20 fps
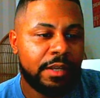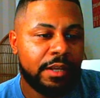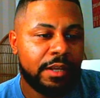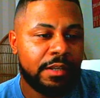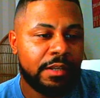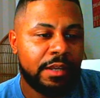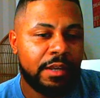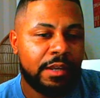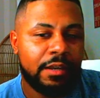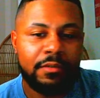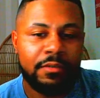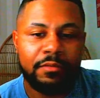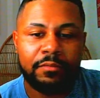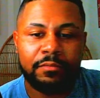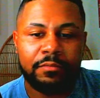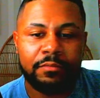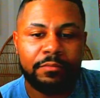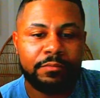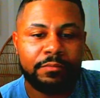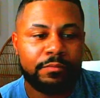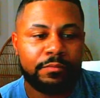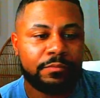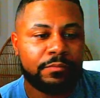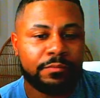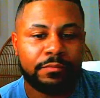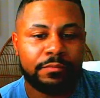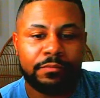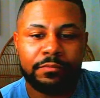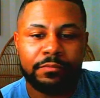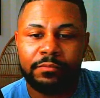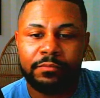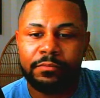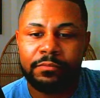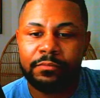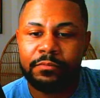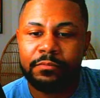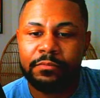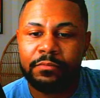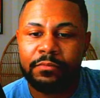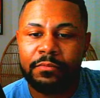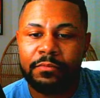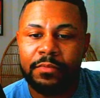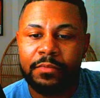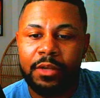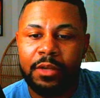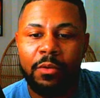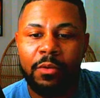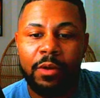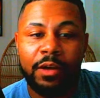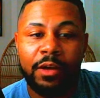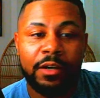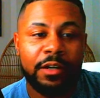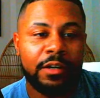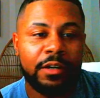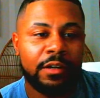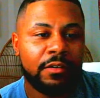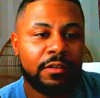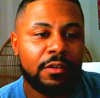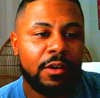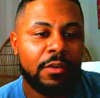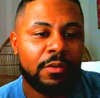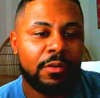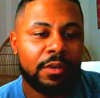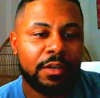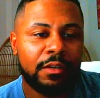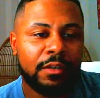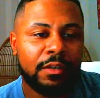down. Oh, underdog. Oh, okay.